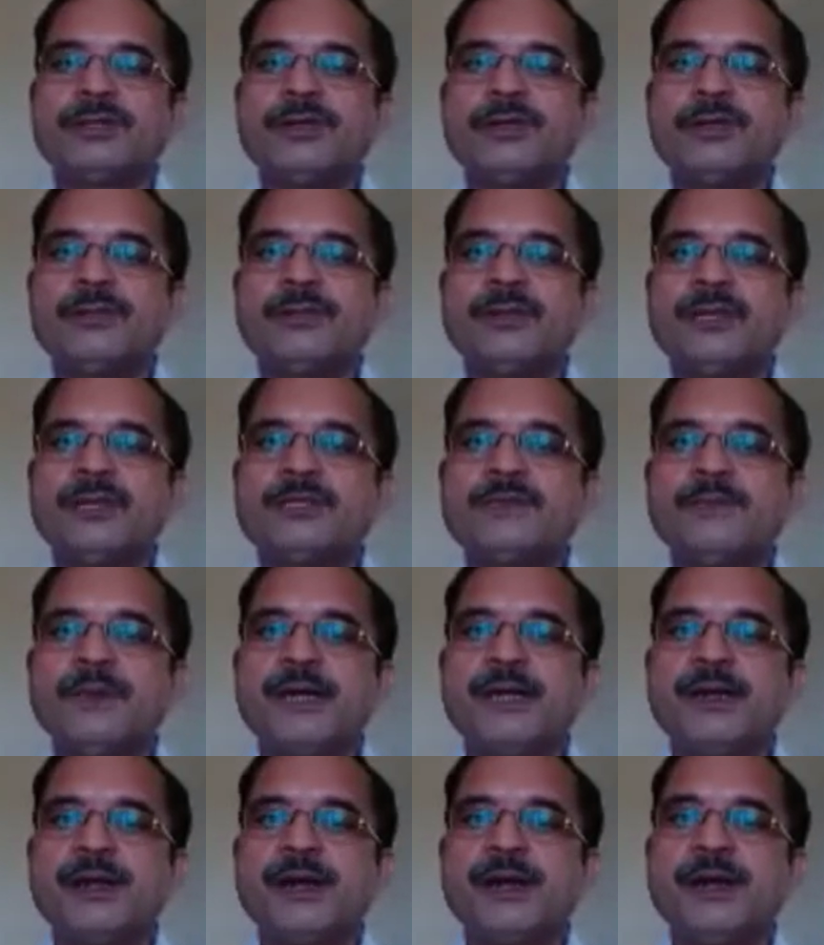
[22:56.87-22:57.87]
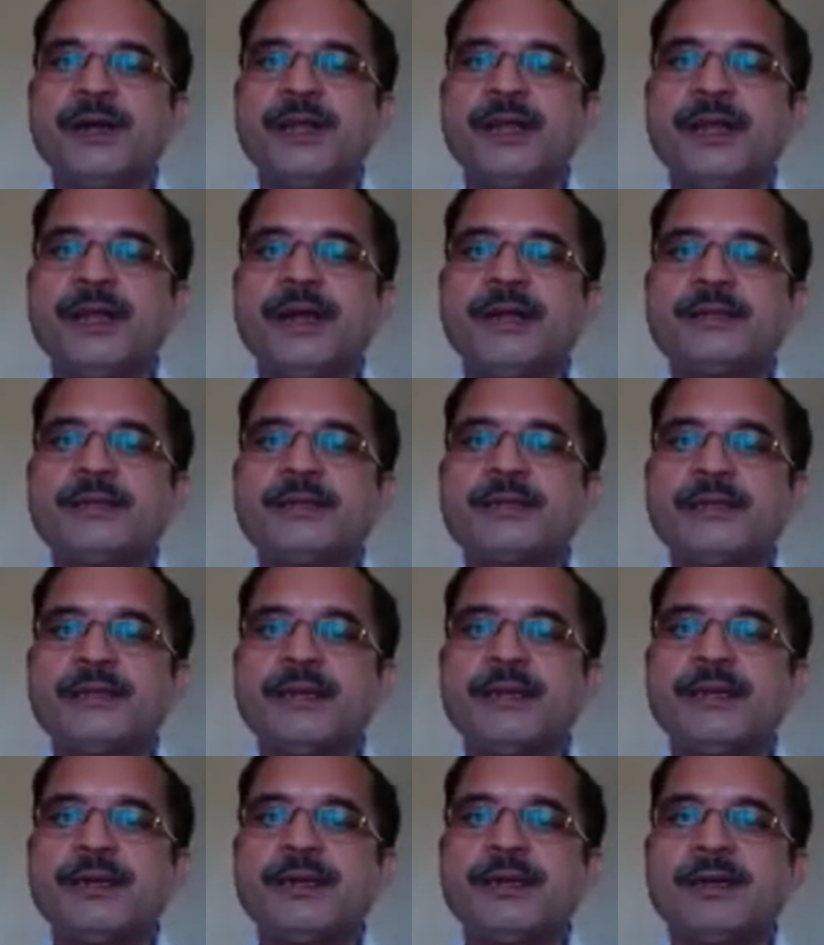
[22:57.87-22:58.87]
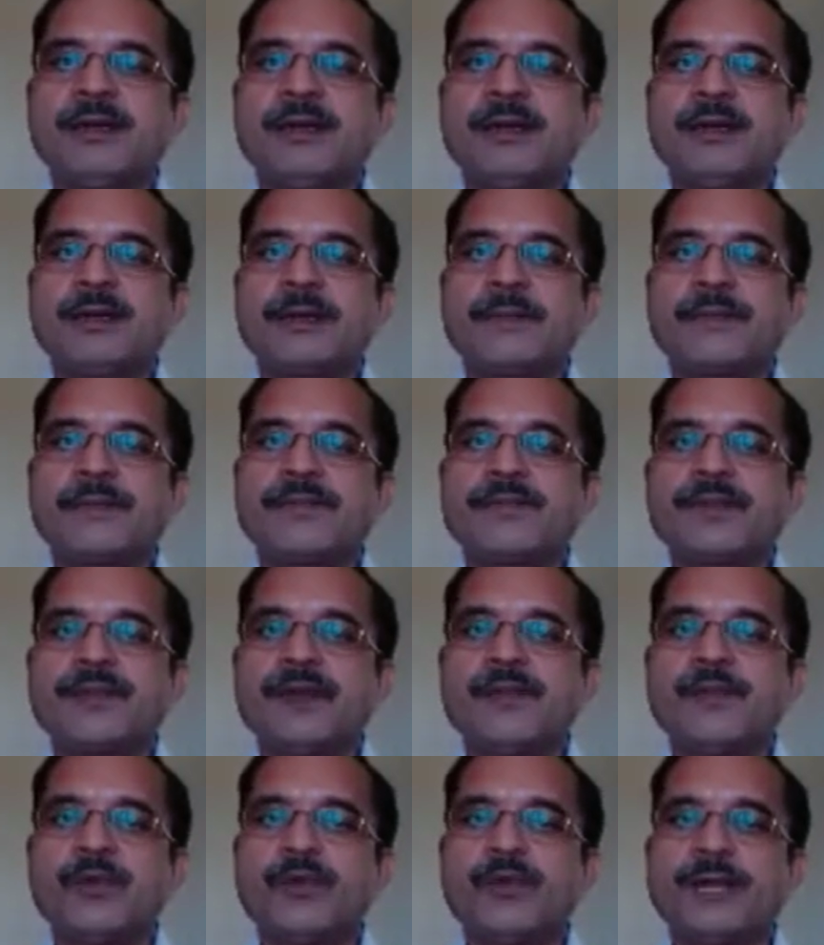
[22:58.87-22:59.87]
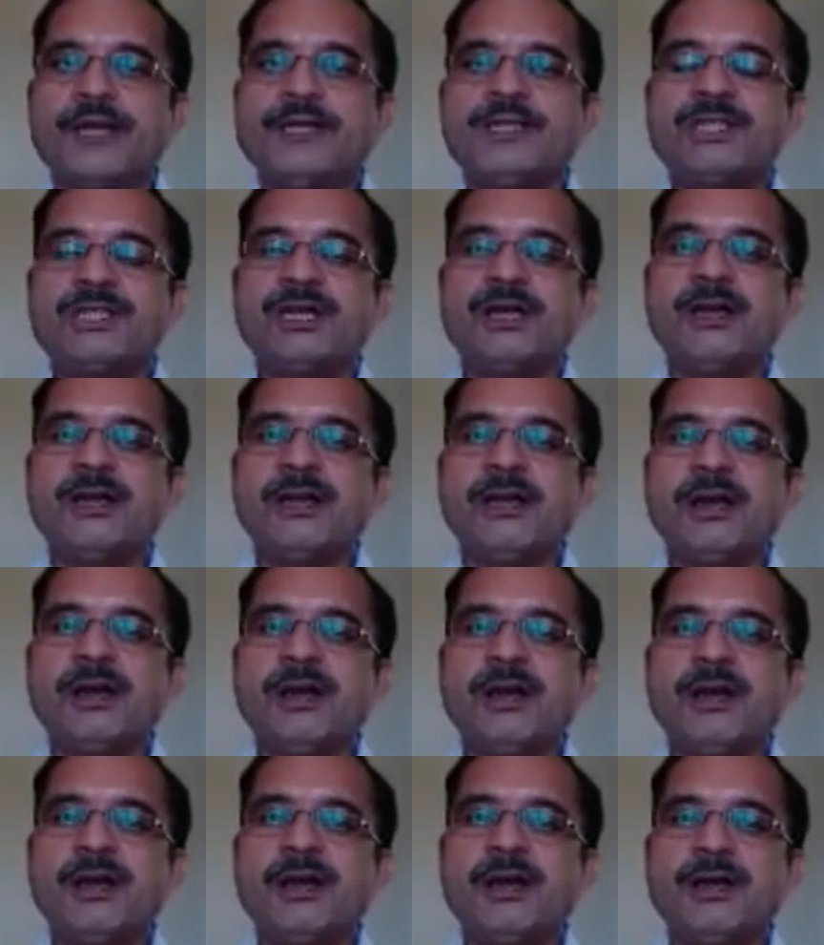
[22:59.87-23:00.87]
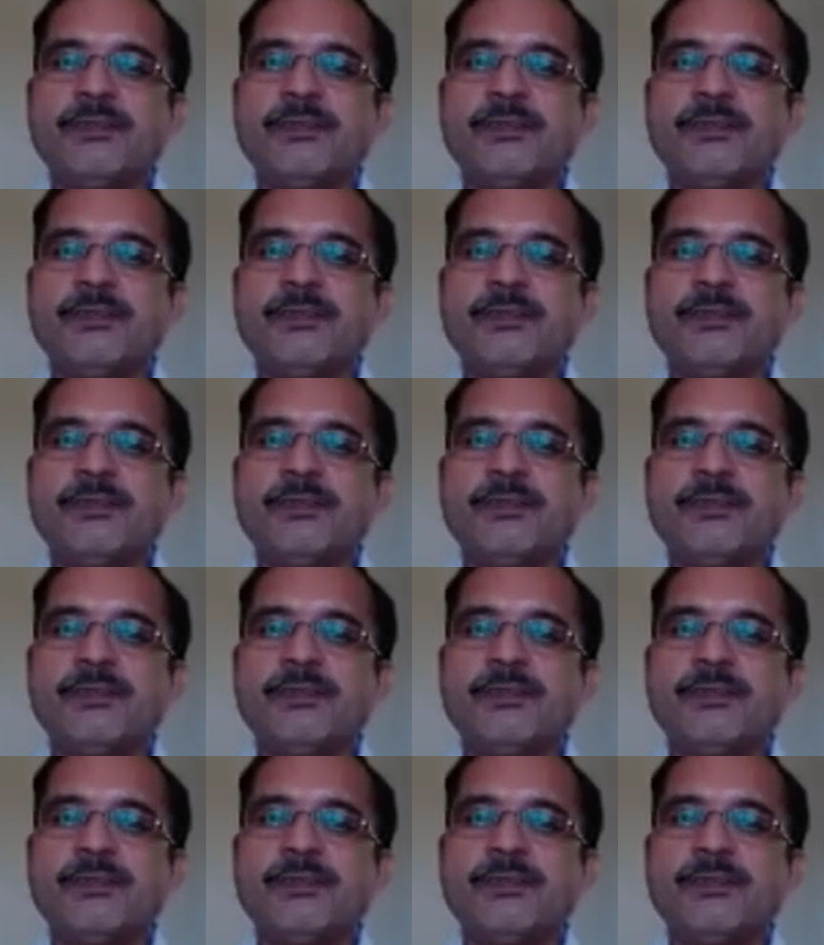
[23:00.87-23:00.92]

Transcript: the potential because of this electrode material